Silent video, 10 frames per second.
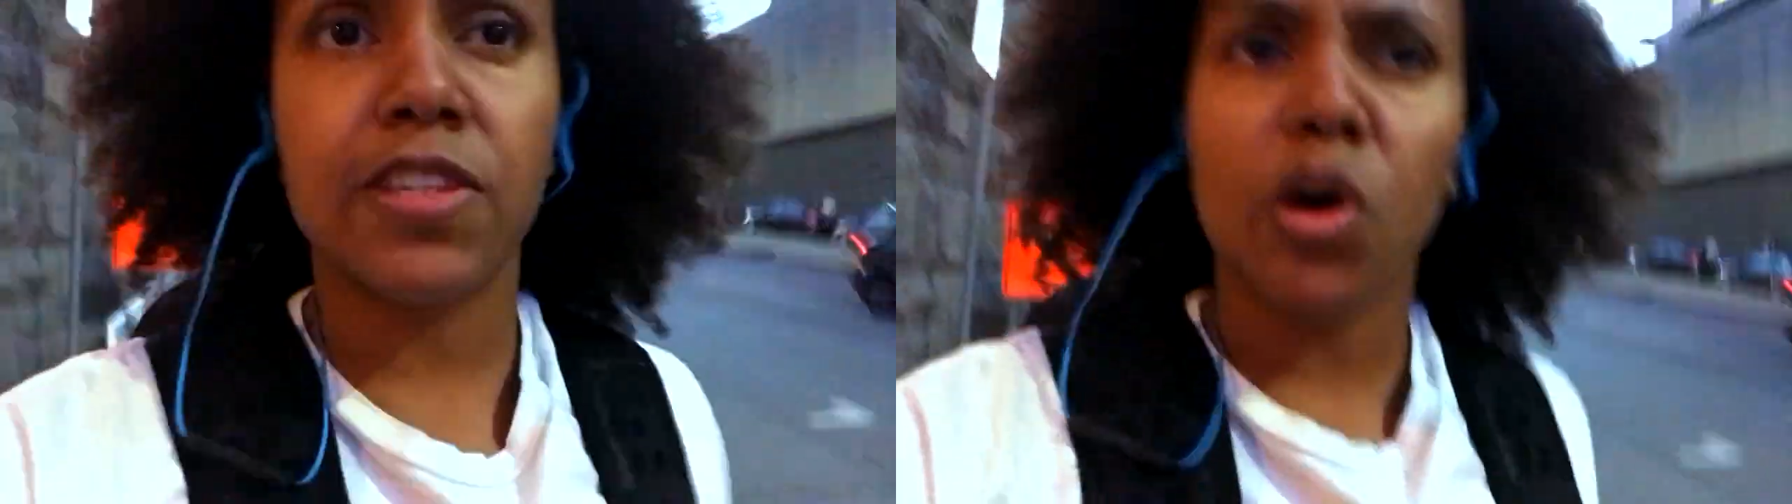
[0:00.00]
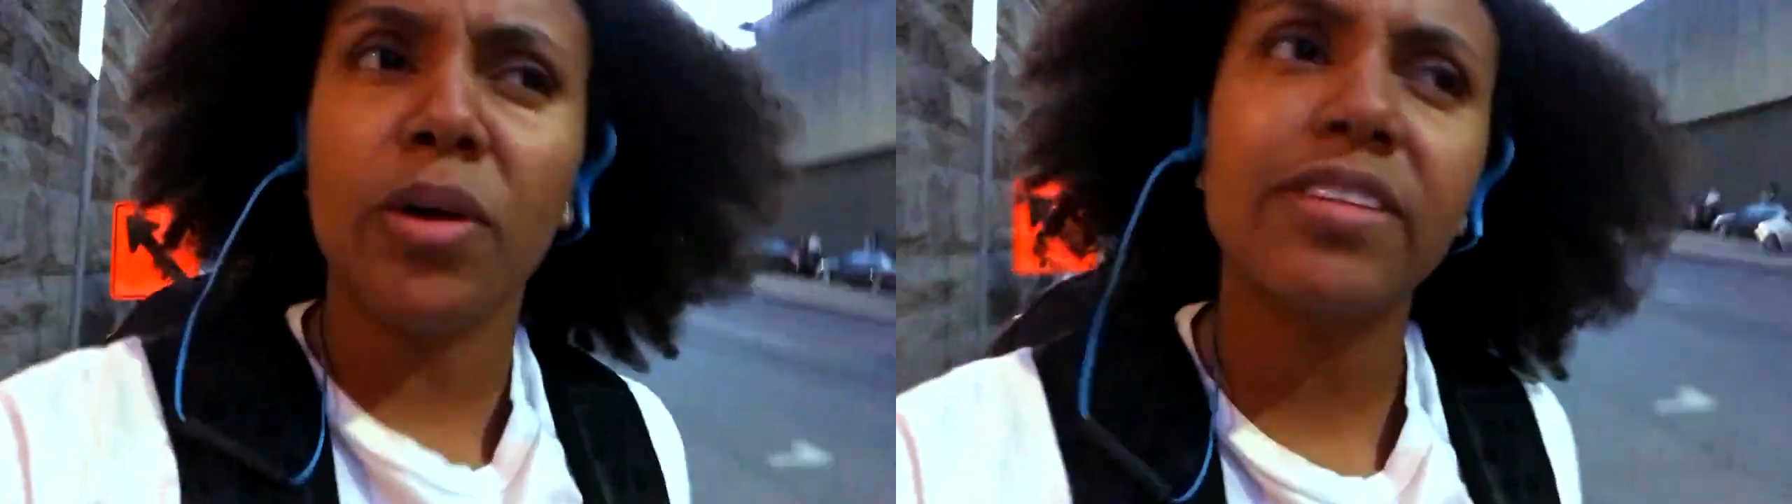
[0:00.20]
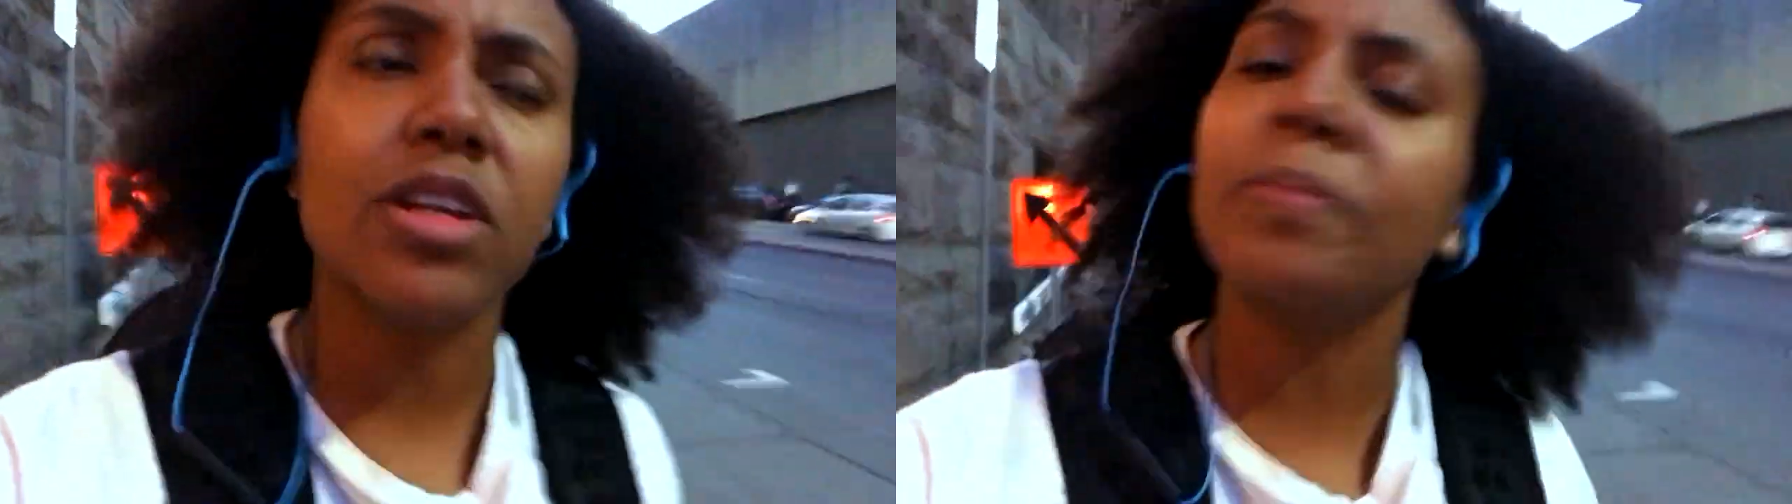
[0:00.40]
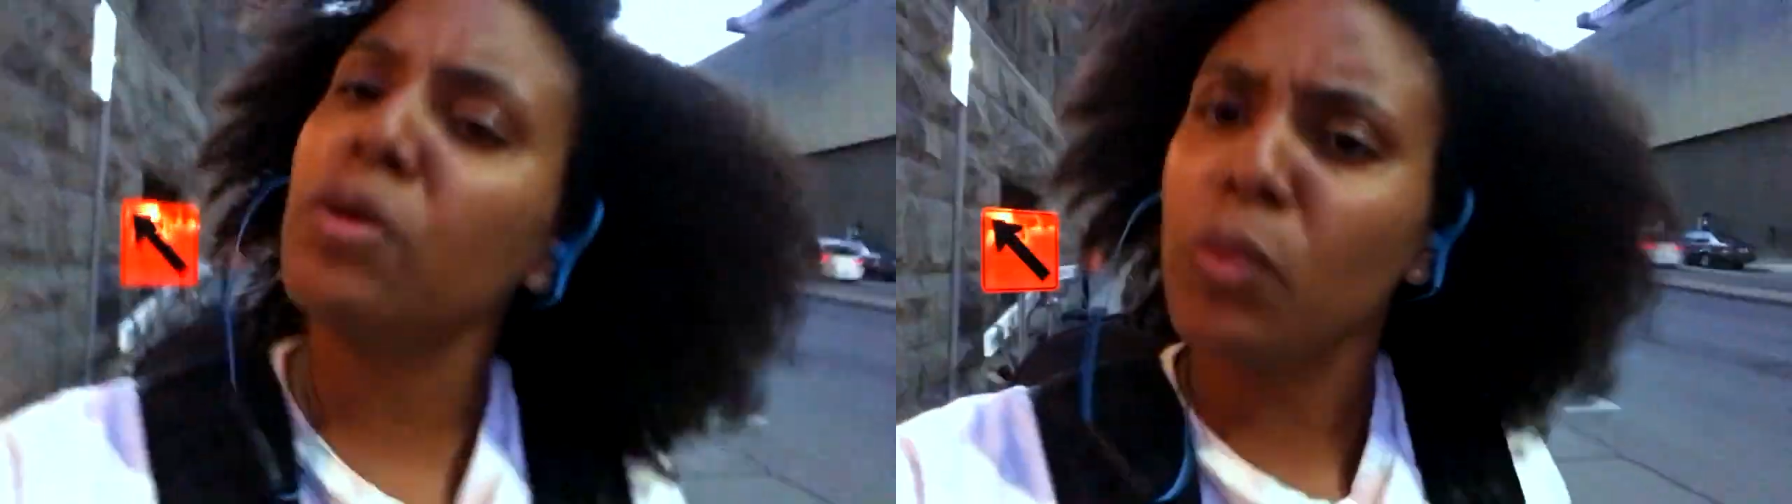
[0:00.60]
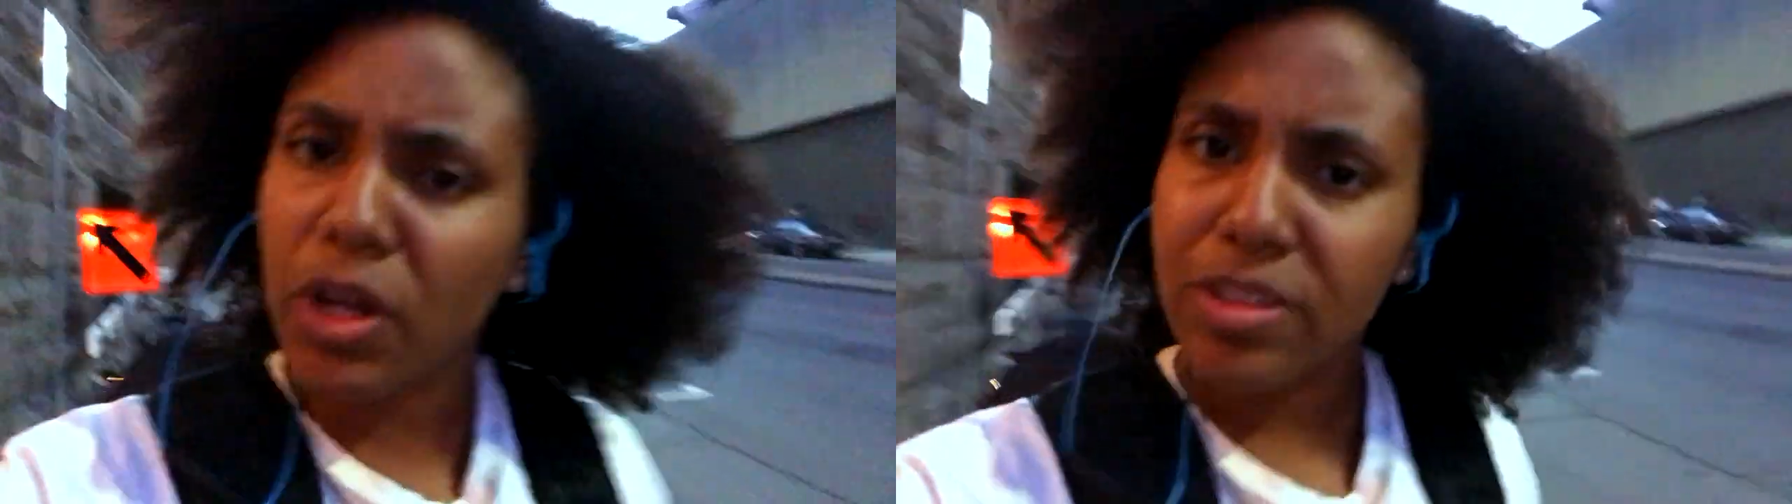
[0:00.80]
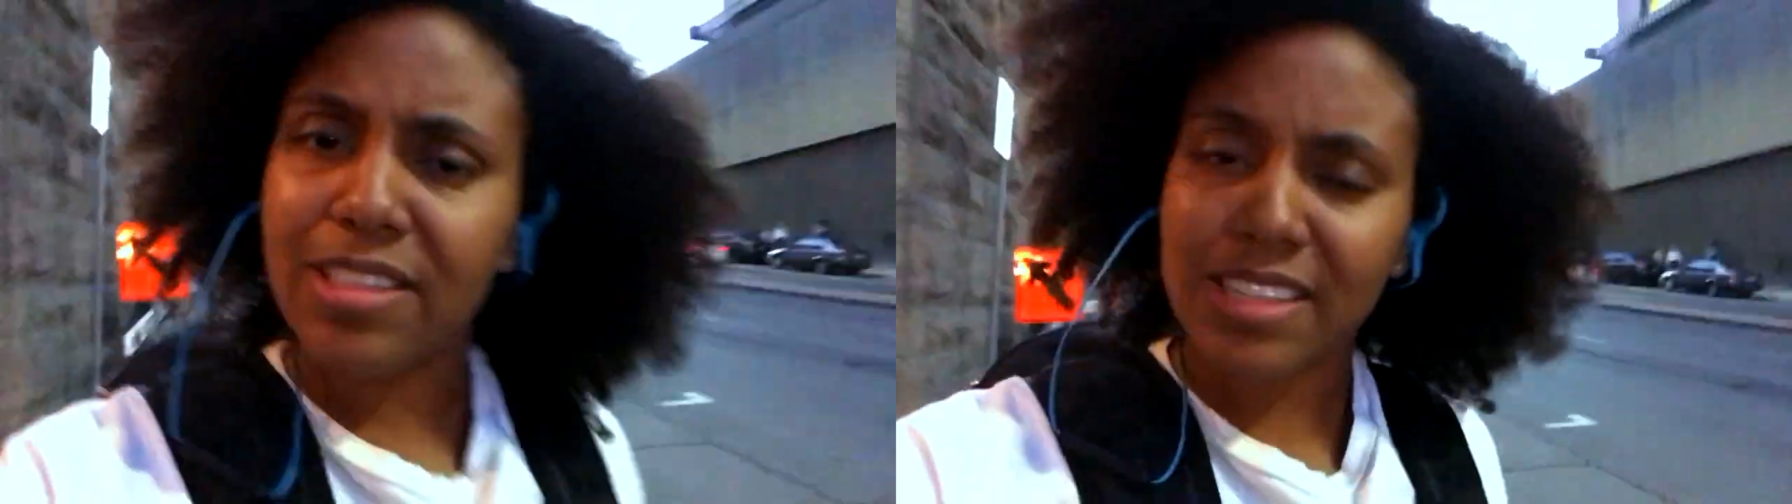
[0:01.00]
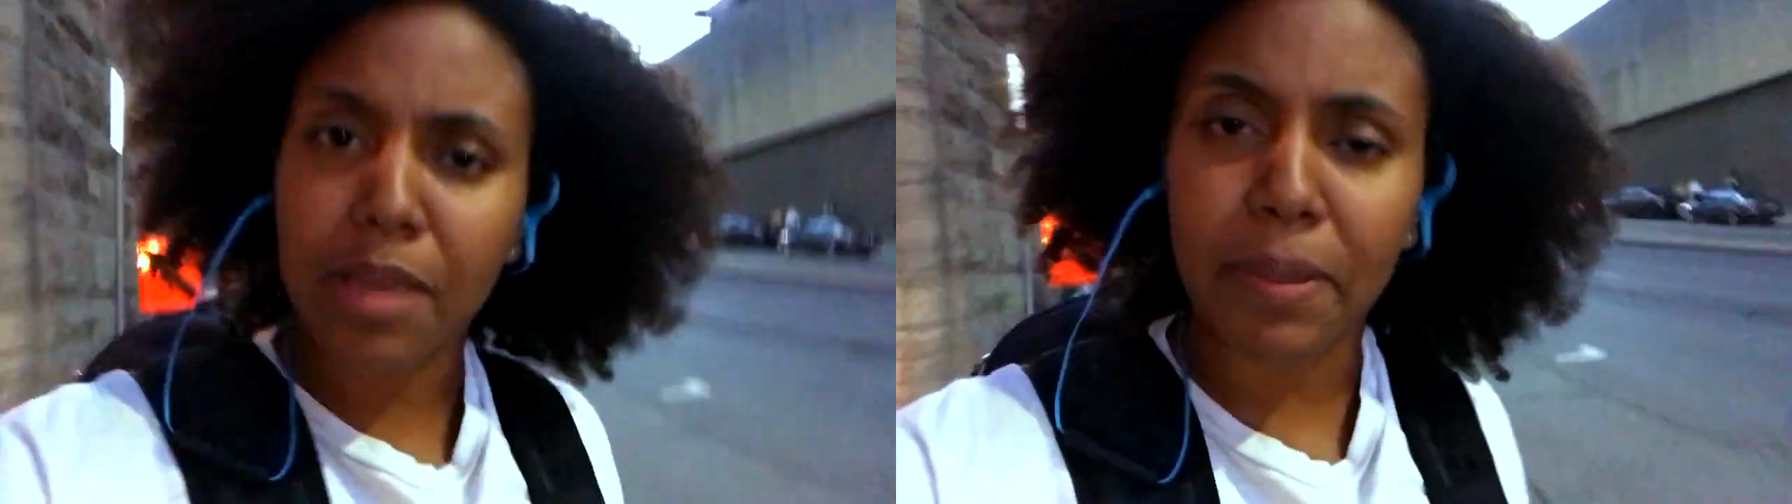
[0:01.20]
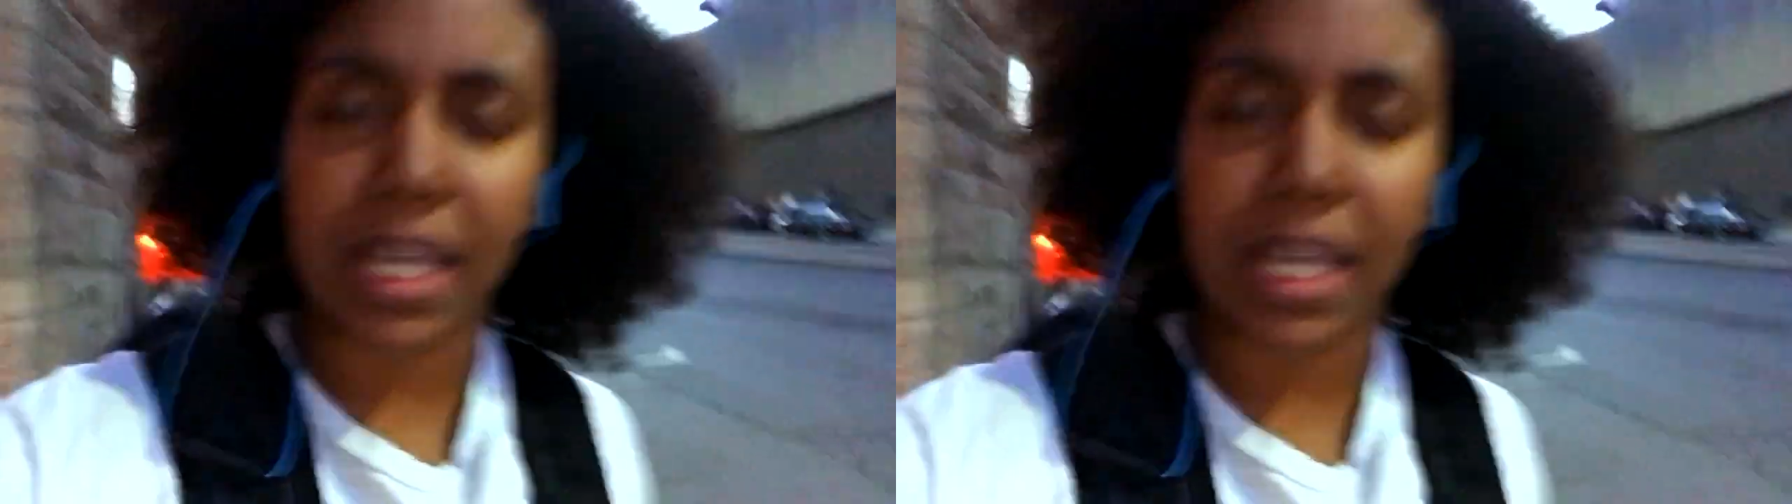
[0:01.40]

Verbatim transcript: So it's gonna be weird to see him